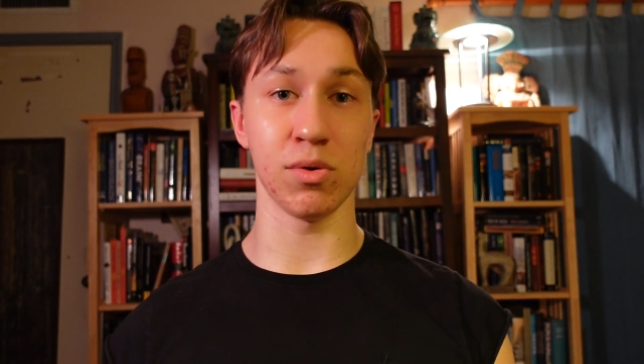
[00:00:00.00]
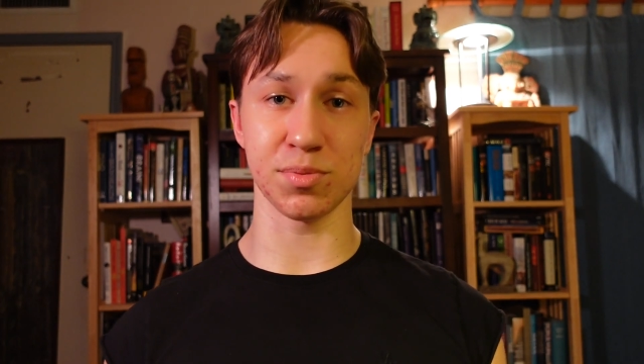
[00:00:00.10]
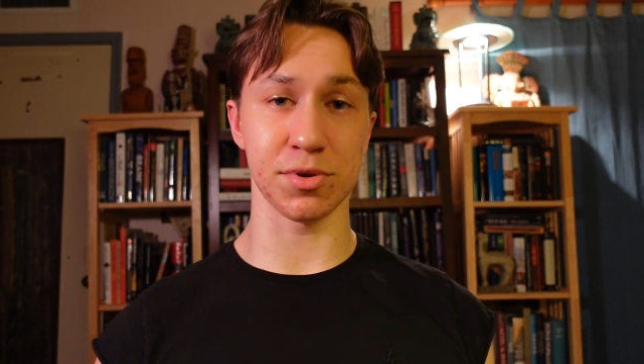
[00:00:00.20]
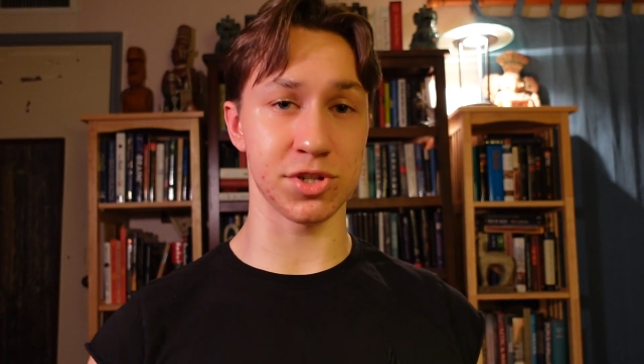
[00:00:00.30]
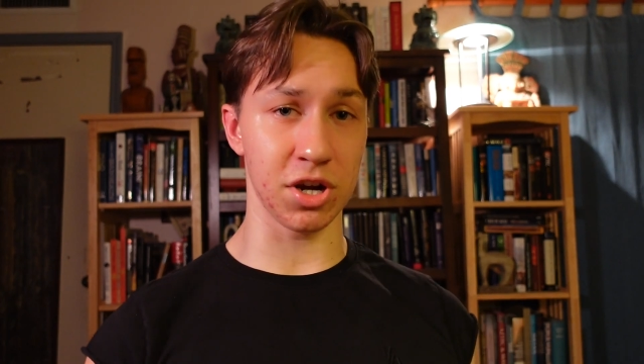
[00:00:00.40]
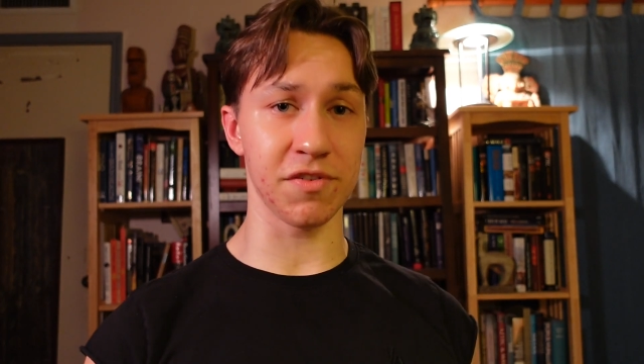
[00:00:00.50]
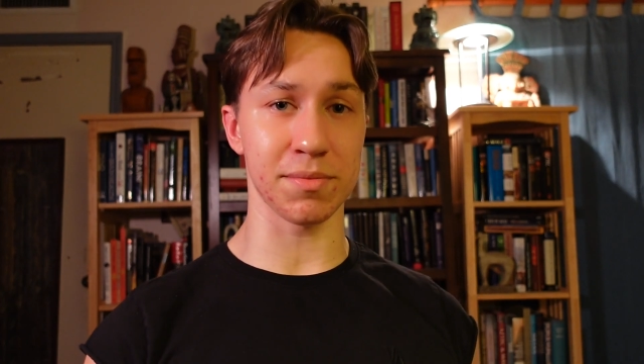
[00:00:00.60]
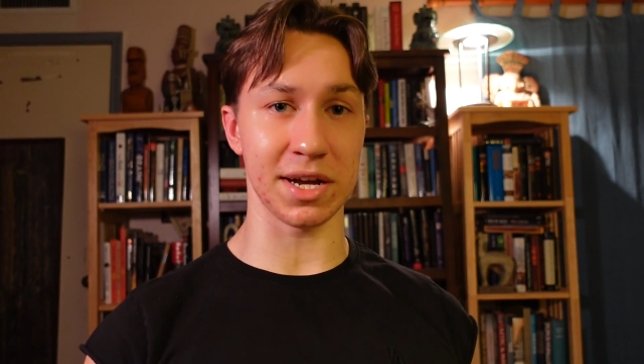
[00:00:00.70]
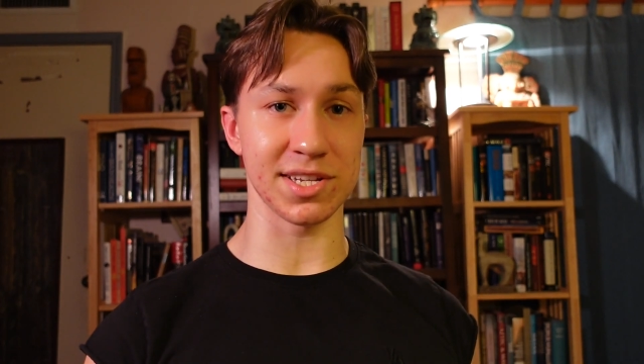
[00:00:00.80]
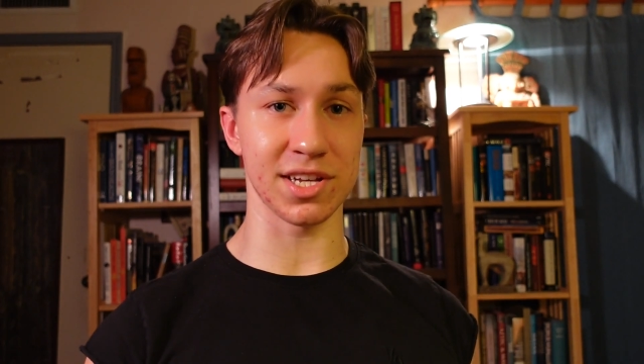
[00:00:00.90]
was preserving
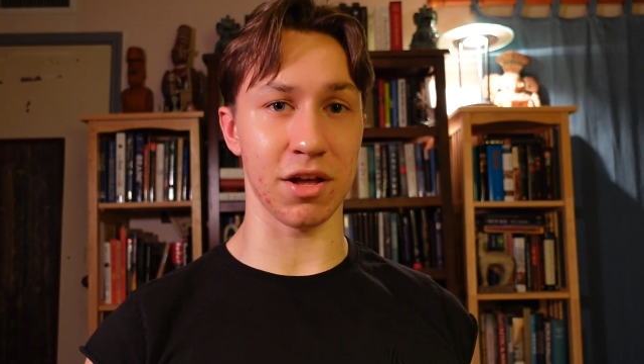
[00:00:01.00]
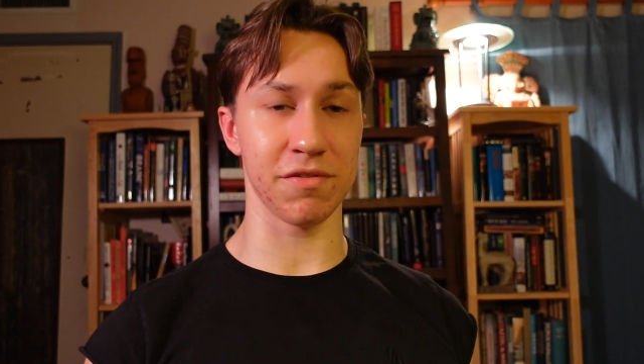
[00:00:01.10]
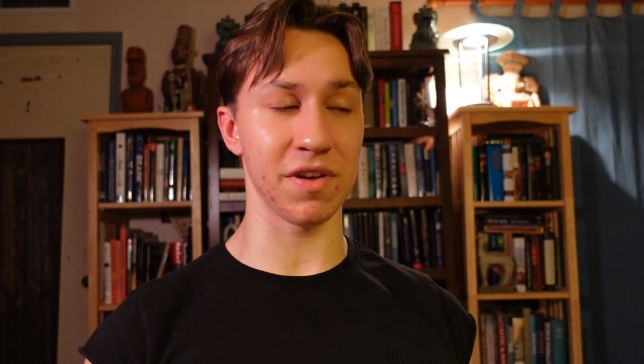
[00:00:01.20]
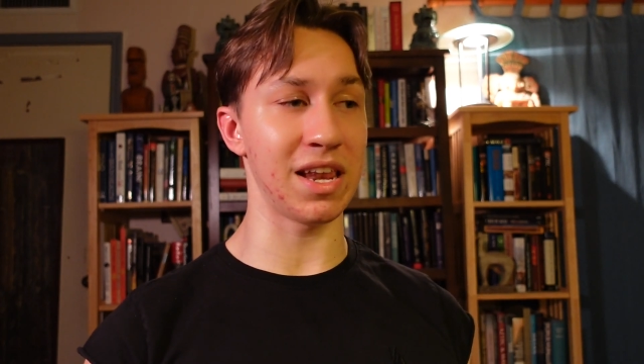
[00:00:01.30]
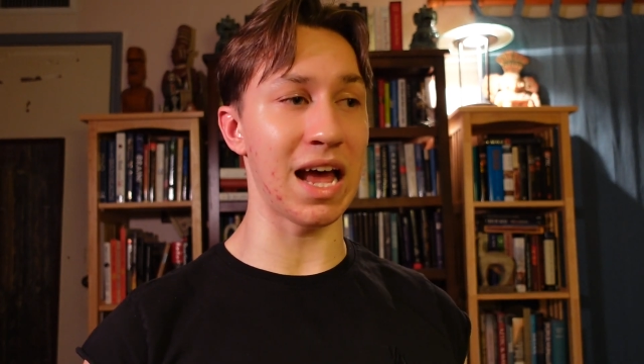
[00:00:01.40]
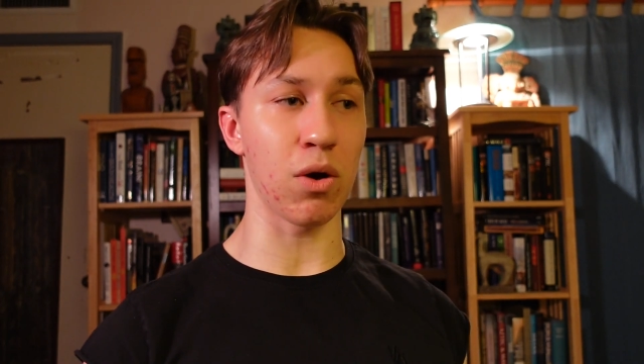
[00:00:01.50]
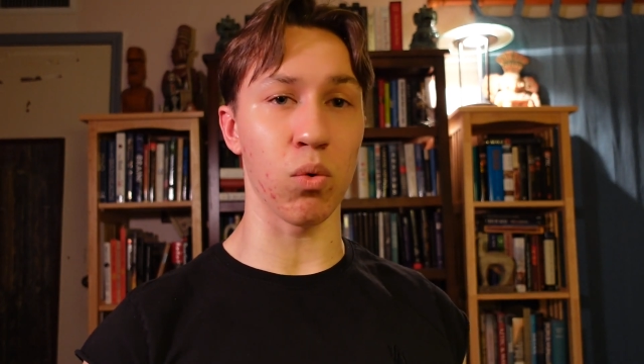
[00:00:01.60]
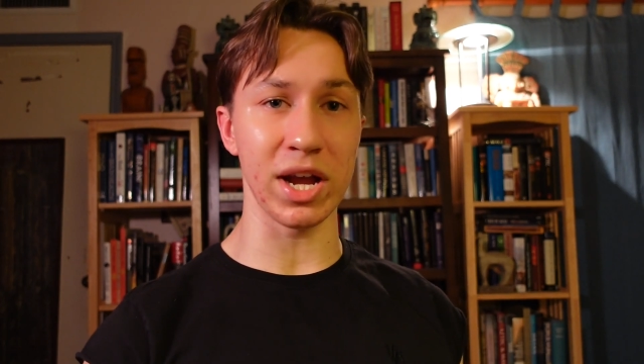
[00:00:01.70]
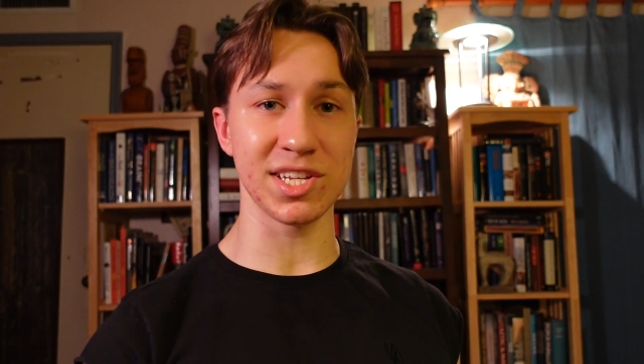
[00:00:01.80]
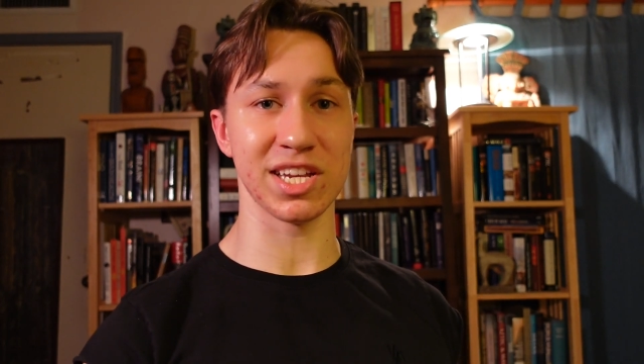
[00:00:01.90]
myself and not
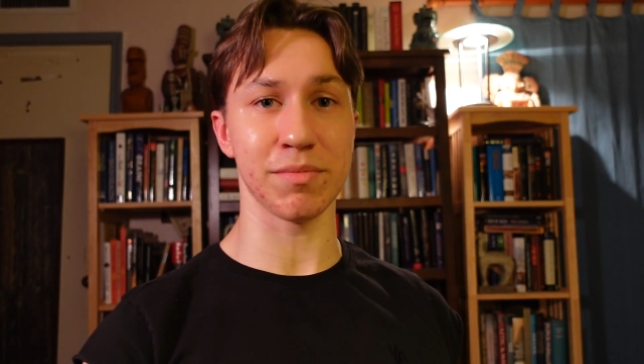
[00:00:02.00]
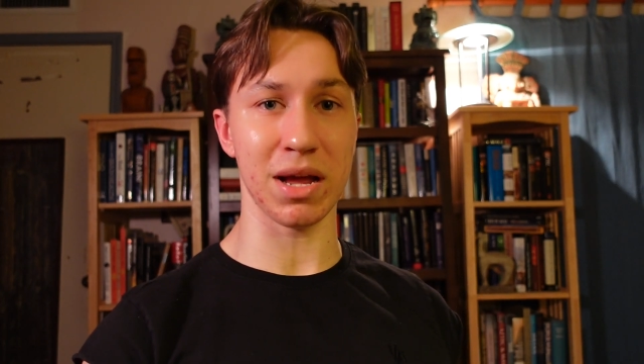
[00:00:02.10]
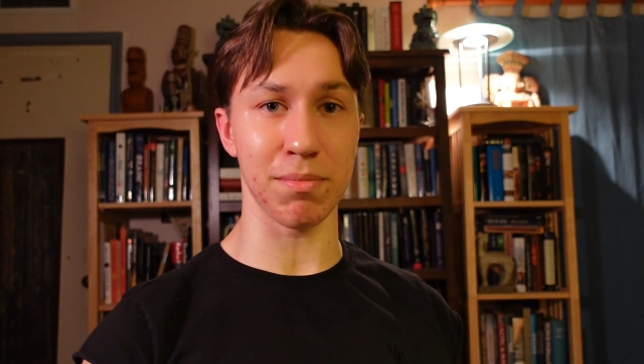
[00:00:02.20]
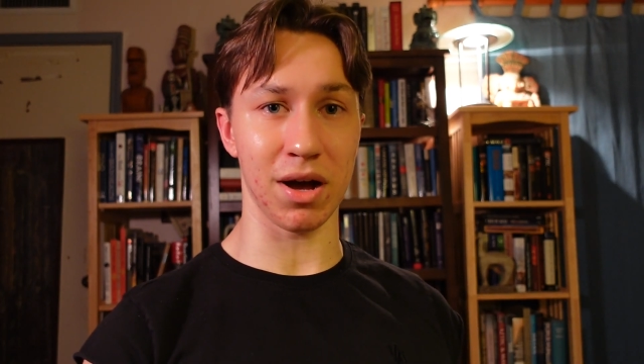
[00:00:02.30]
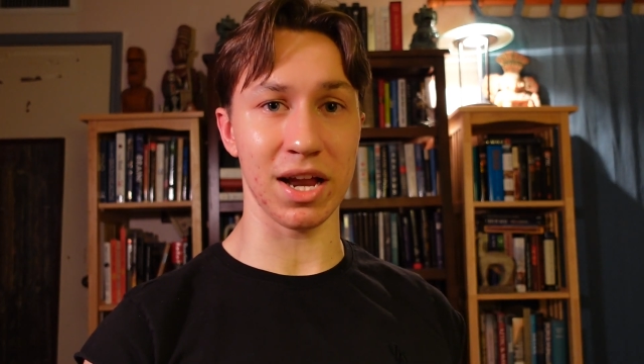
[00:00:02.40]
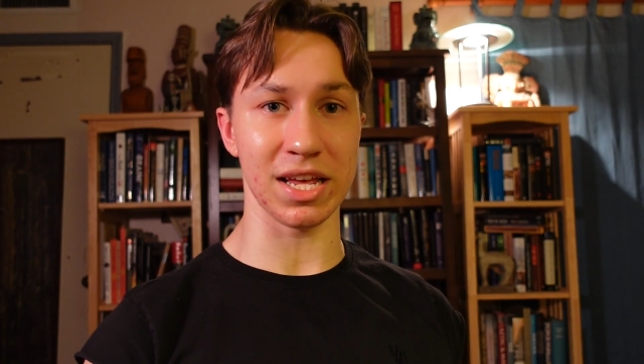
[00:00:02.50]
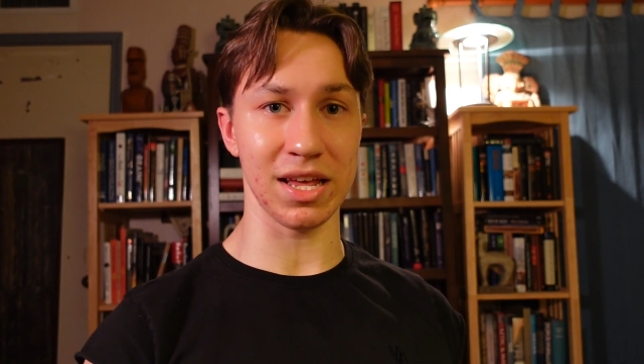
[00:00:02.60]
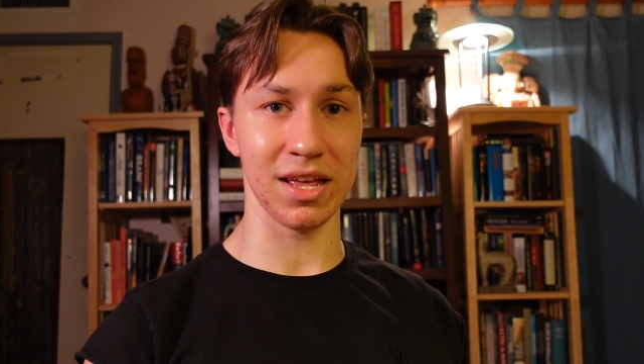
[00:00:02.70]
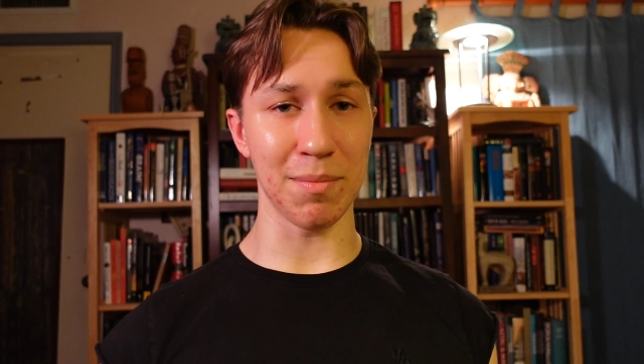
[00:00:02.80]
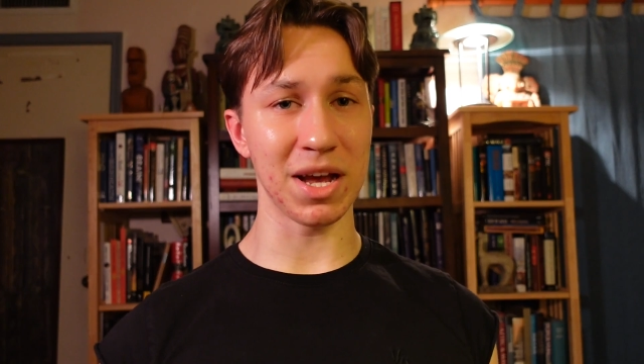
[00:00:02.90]
wasting my
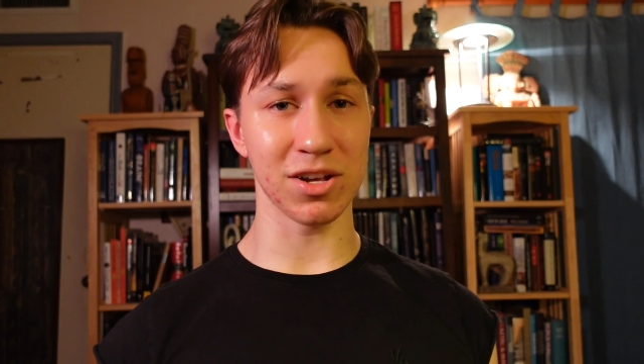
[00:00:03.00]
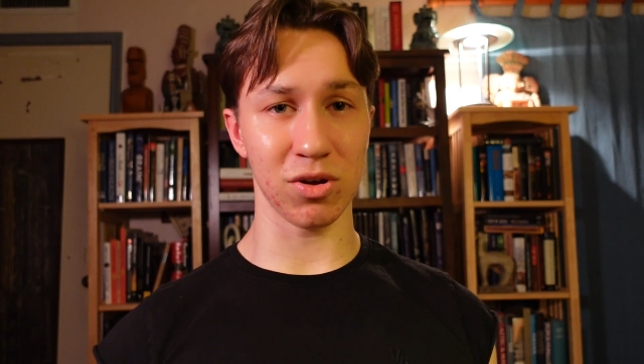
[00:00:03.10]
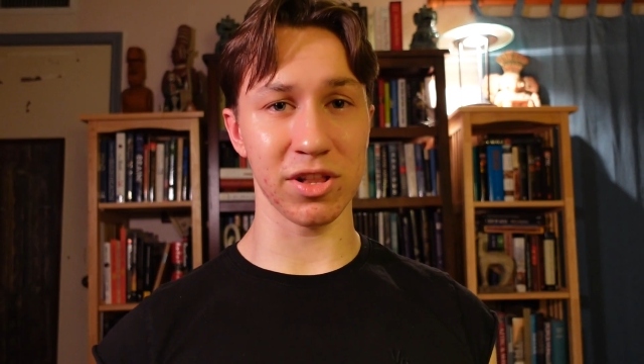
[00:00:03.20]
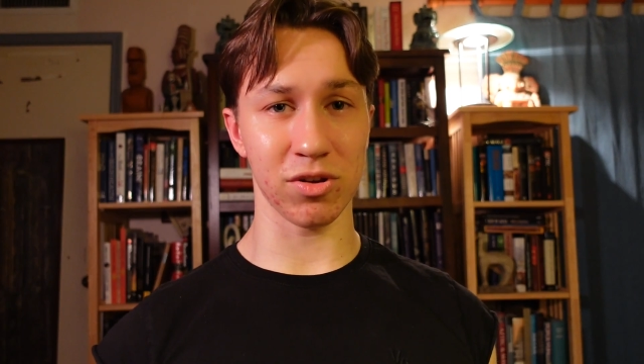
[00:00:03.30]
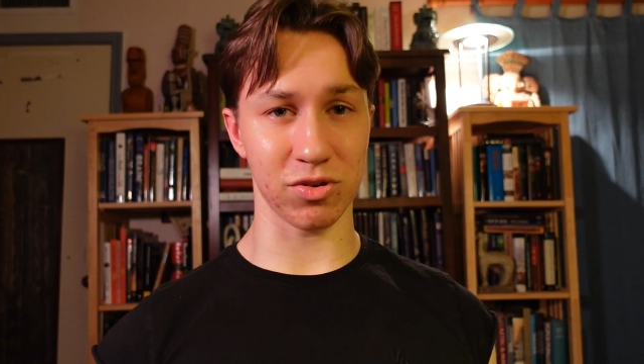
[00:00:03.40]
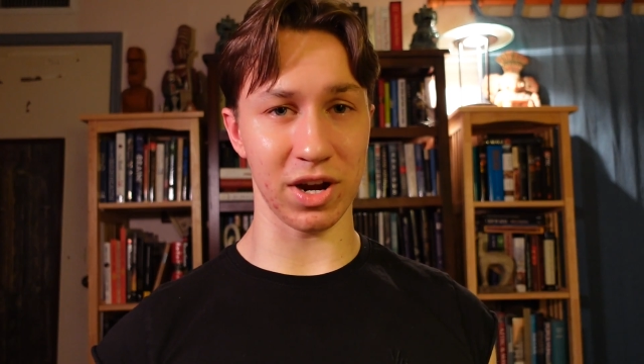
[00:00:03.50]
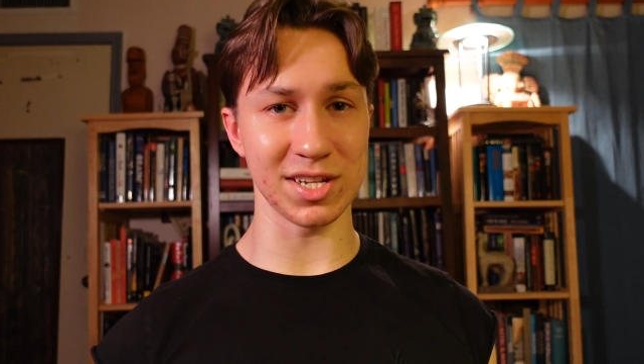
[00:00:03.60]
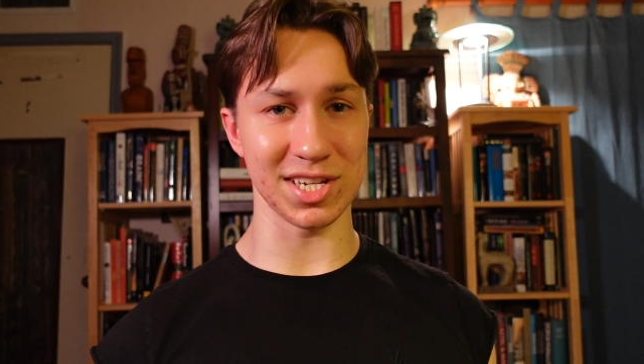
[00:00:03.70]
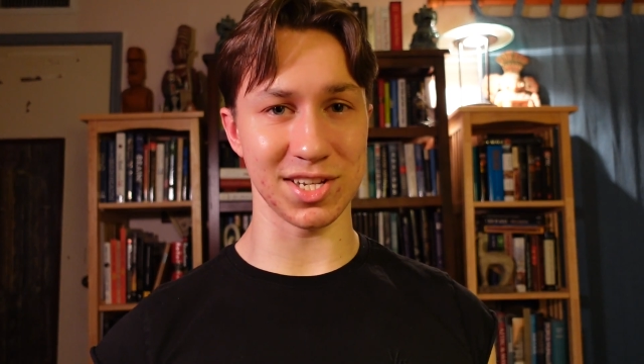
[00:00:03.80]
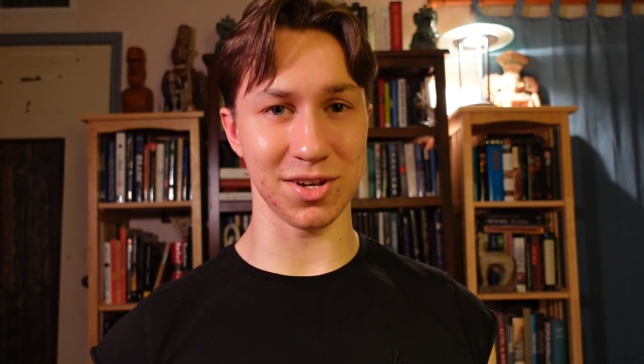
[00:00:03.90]
body, I might go a little
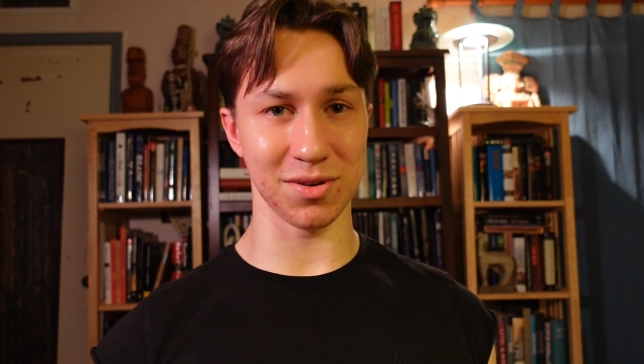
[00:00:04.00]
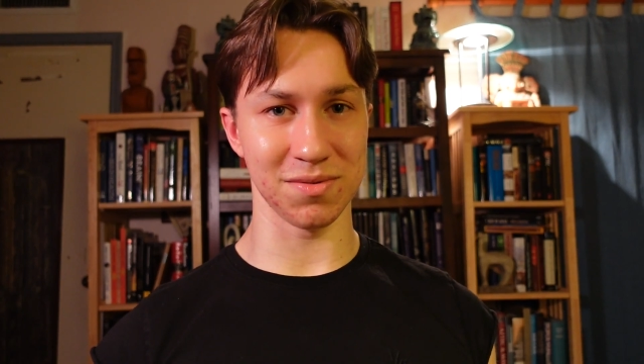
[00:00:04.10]
crazy too.